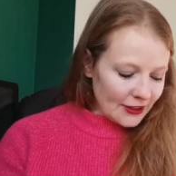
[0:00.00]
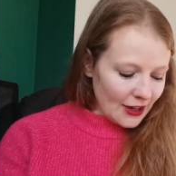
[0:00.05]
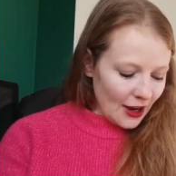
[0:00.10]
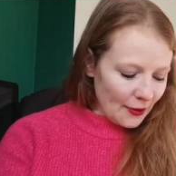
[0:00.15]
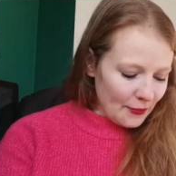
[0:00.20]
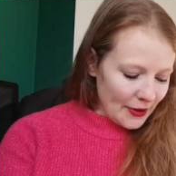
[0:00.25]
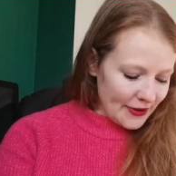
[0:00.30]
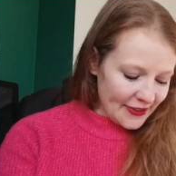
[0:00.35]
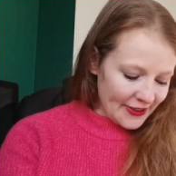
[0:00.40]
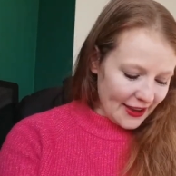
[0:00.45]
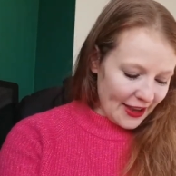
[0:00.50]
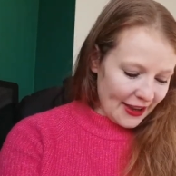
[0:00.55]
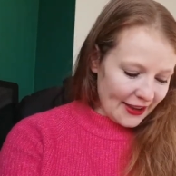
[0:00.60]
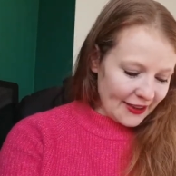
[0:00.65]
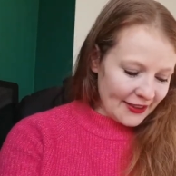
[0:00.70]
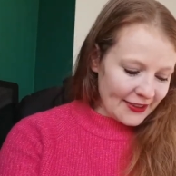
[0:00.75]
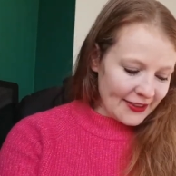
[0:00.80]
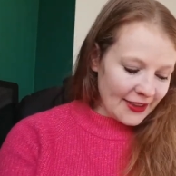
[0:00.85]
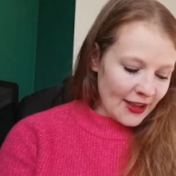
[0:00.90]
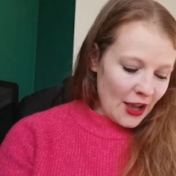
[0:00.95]
Number
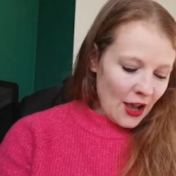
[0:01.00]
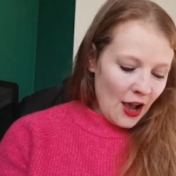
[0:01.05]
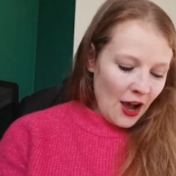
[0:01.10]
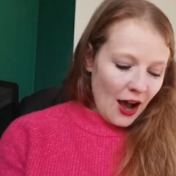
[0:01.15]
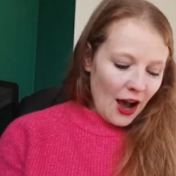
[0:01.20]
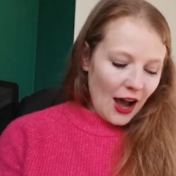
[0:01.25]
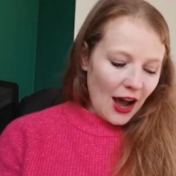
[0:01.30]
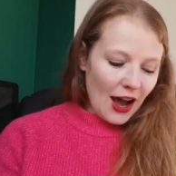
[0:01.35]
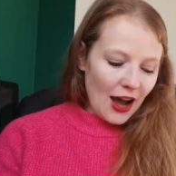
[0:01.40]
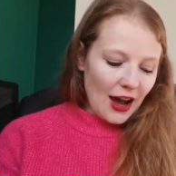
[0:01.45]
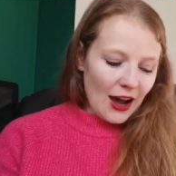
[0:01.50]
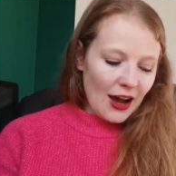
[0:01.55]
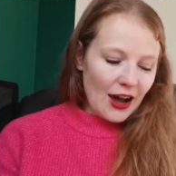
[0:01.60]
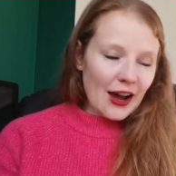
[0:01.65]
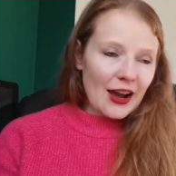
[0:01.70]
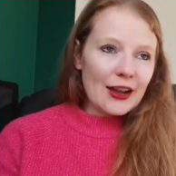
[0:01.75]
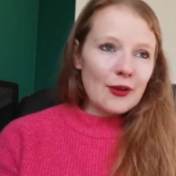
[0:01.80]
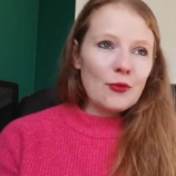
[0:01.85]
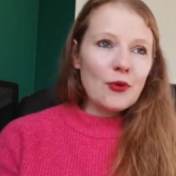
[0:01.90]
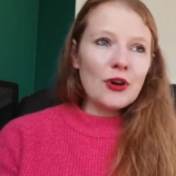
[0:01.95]
six,
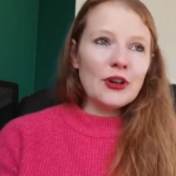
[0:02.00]
I